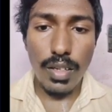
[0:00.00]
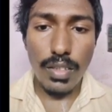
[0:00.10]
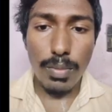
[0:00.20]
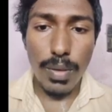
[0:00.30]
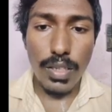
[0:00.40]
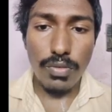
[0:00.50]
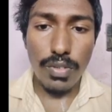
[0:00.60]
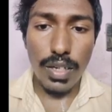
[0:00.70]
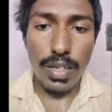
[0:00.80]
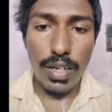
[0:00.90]
Space
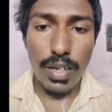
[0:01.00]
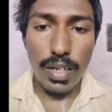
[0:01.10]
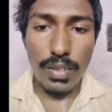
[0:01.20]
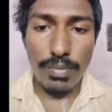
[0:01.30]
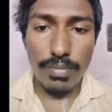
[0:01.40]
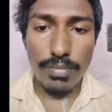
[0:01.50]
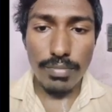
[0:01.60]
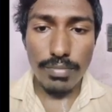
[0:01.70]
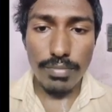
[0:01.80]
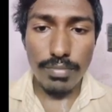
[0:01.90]
filtering,
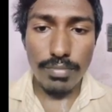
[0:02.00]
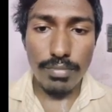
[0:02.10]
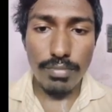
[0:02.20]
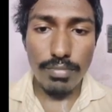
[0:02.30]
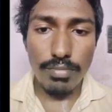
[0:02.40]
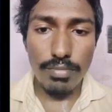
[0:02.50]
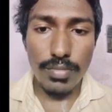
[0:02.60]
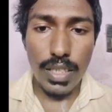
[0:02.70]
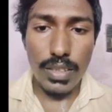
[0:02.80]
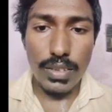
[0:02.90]

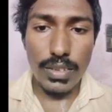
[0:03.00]
that's